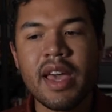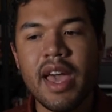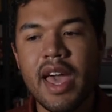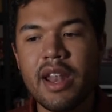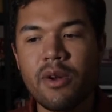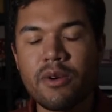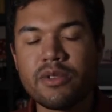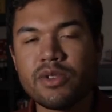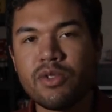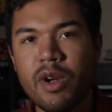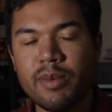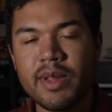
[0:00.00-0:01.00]
And in order
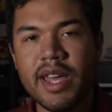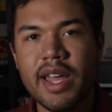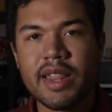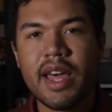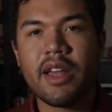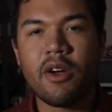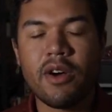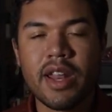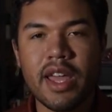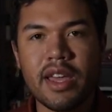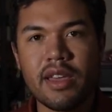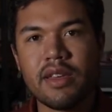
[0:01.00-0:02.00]
to replicate that on
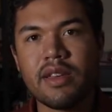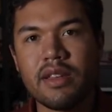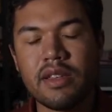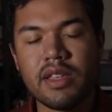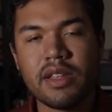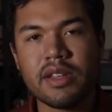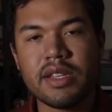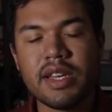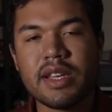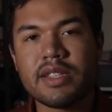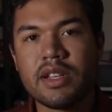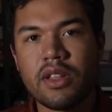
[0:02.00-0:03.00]
a
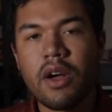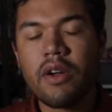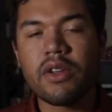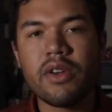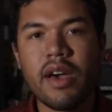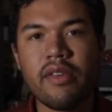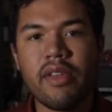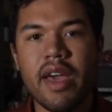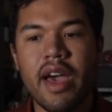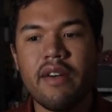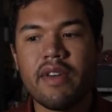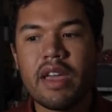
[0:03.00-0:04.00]
DSLR, you have to
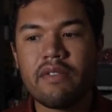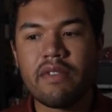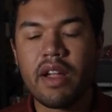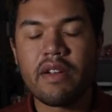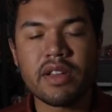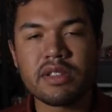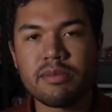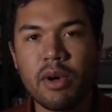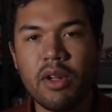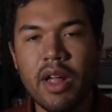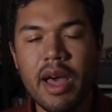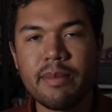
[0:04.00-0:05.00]
have a very
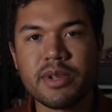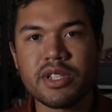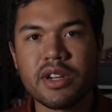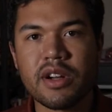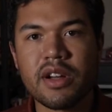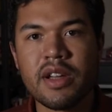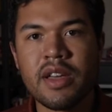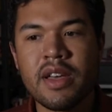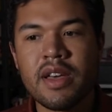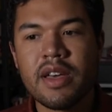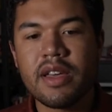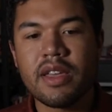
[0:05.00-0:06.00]
small aperture.
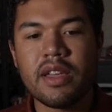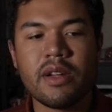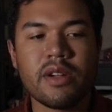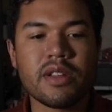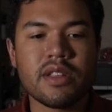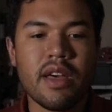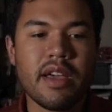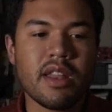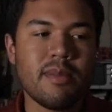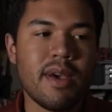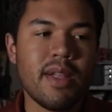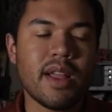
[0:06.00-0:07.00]
You're talking
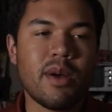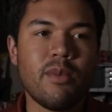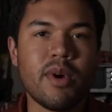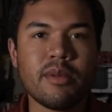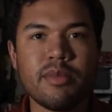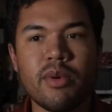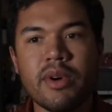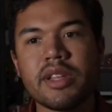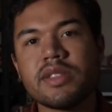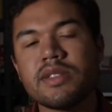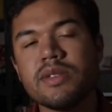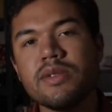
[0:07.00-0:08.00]
about like a
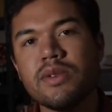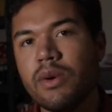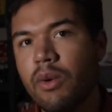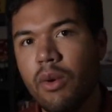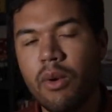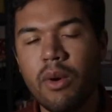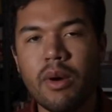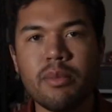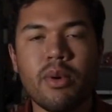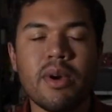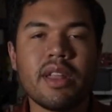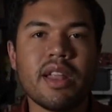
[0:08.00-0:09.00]
1.2 or
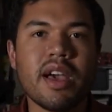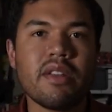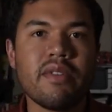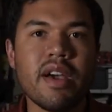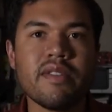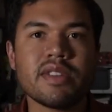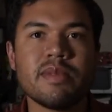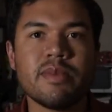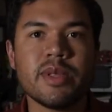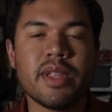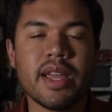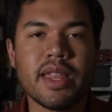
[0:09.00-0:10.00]
0.95 or
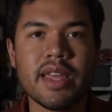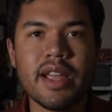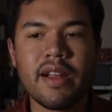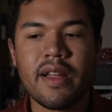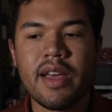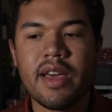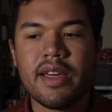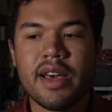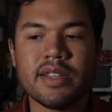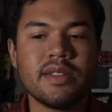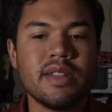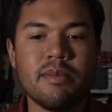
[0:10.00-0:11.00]
something like there.
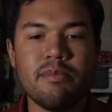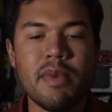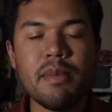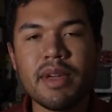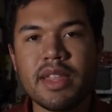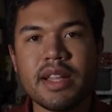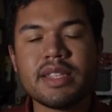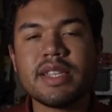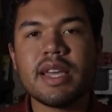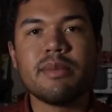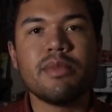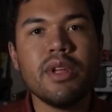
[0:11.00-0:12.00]
That's going to mimic that
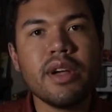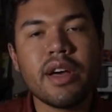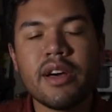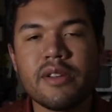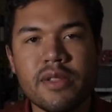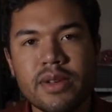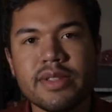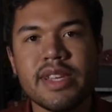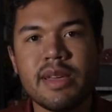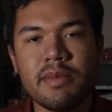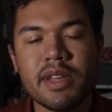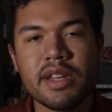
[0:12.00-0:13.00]
same look under those
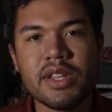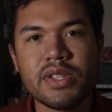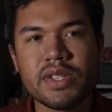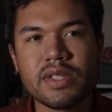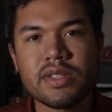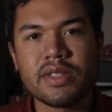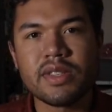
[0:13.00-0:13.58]
same conditions.